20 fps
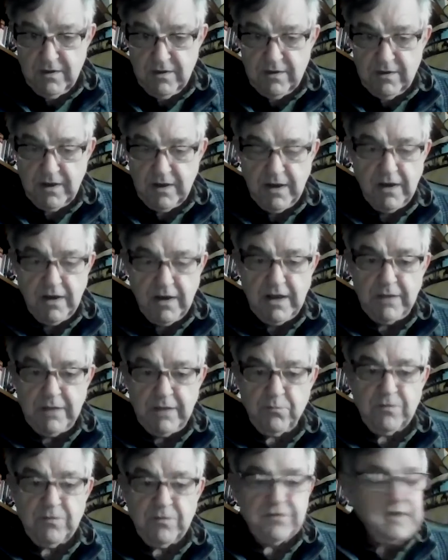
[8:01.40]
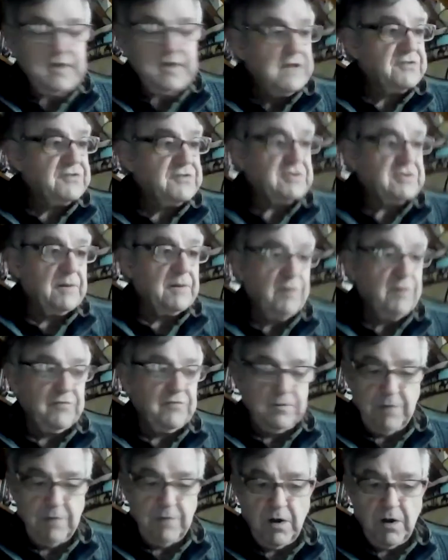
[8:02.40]
uh, and, and some of
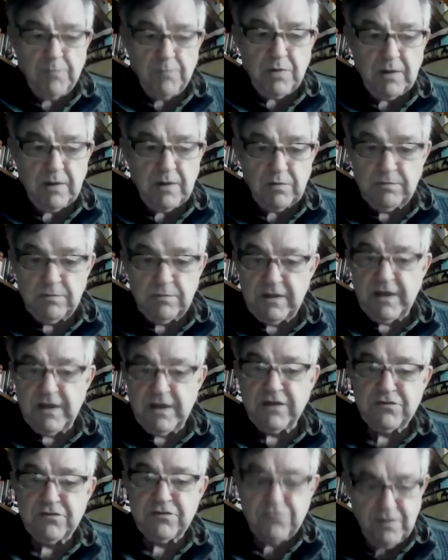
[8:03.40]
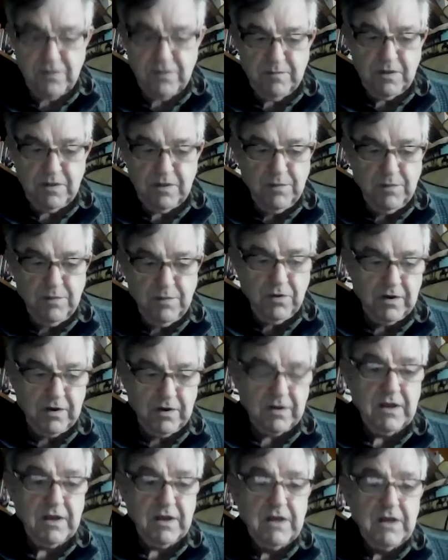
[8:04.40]
them are probably extremely important.
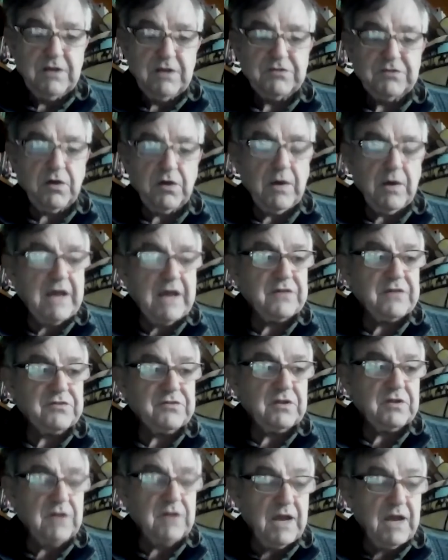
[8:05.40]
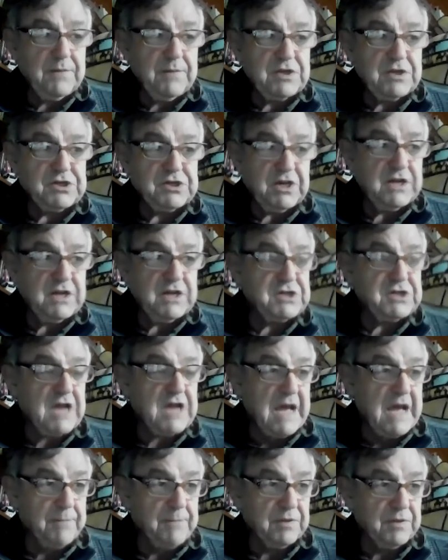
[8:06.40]
So as climate change
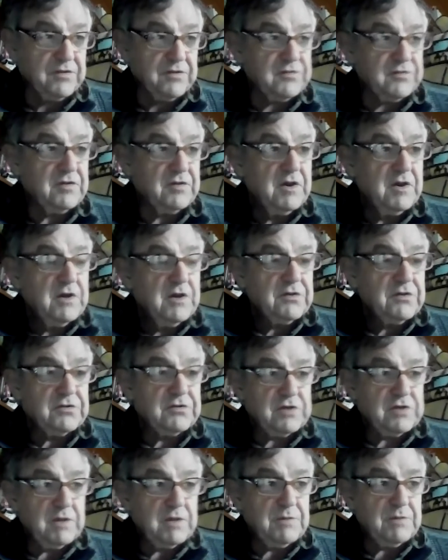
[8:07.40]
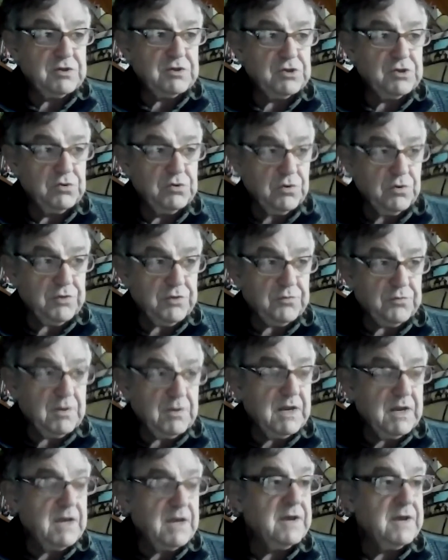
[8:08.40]
happens, there's going to be two or
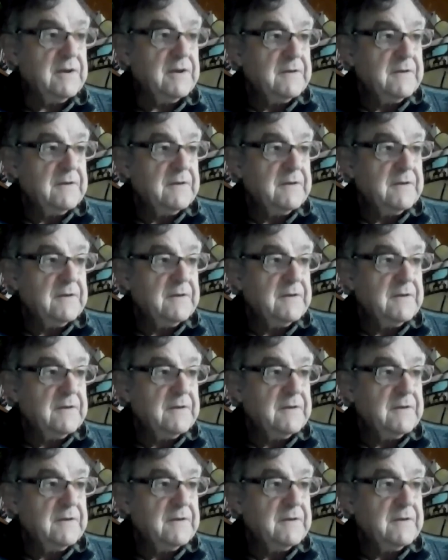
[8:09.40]
three